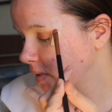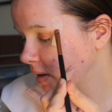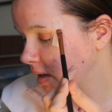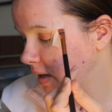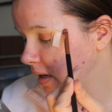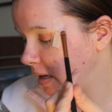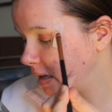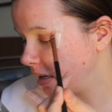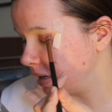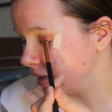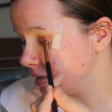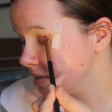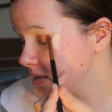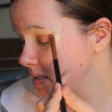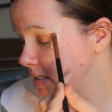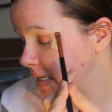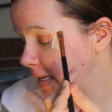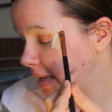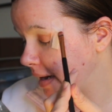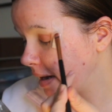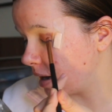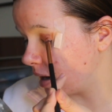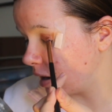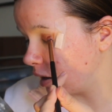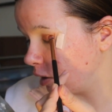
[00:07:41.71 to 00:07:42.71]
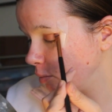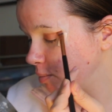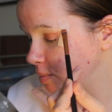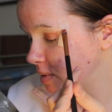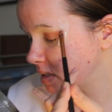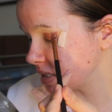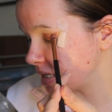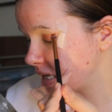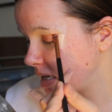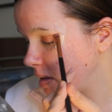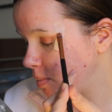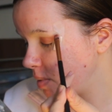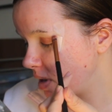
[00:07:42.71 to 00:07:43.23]
because it helps
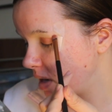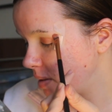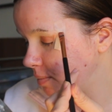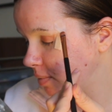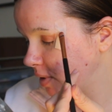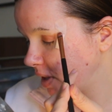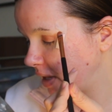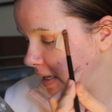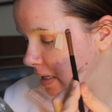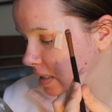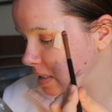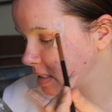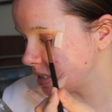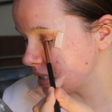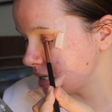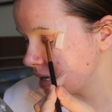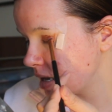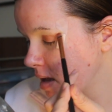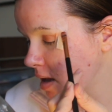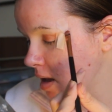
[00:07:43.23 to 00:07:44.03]
keep it in place.